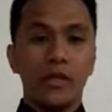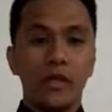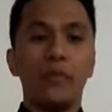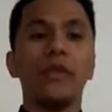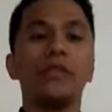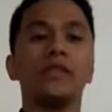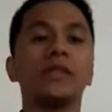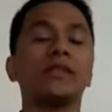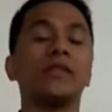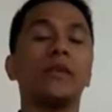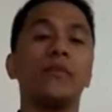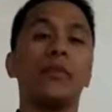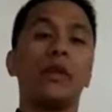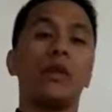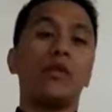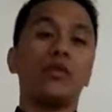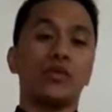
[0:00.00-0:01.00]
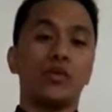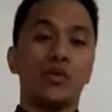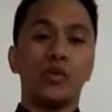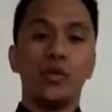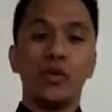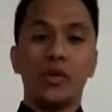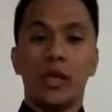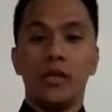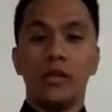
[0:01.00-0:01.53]
you may just simply go to
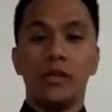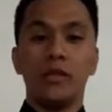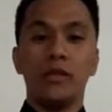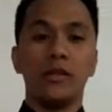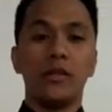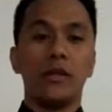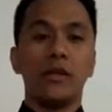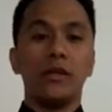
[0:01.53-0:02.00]
Google